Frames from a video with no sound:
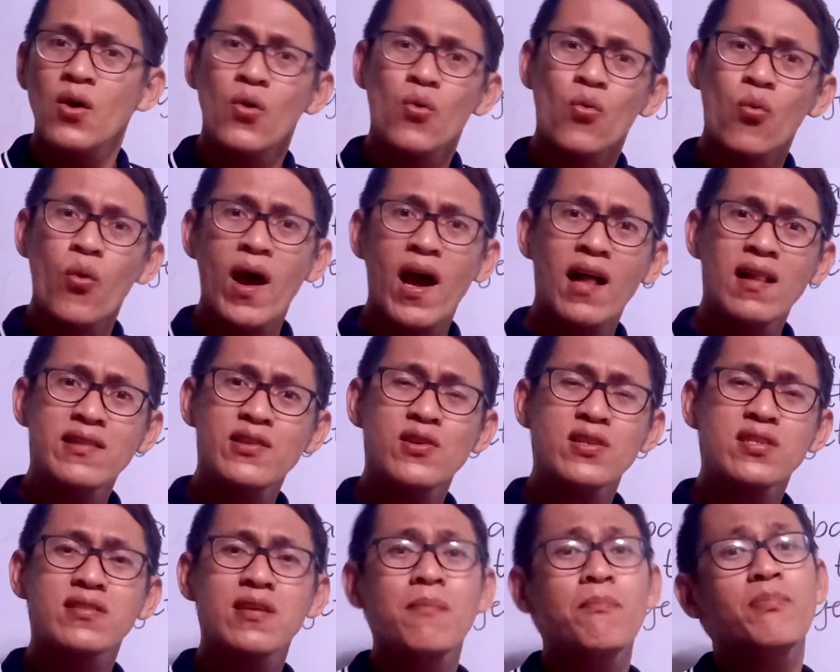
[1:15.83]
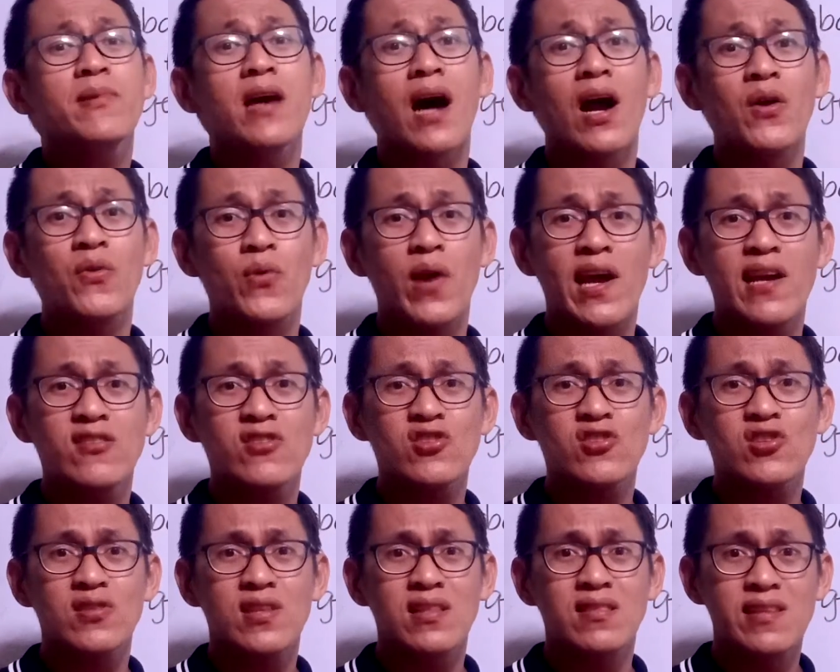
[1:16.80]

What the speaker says: Well, you simply arrange the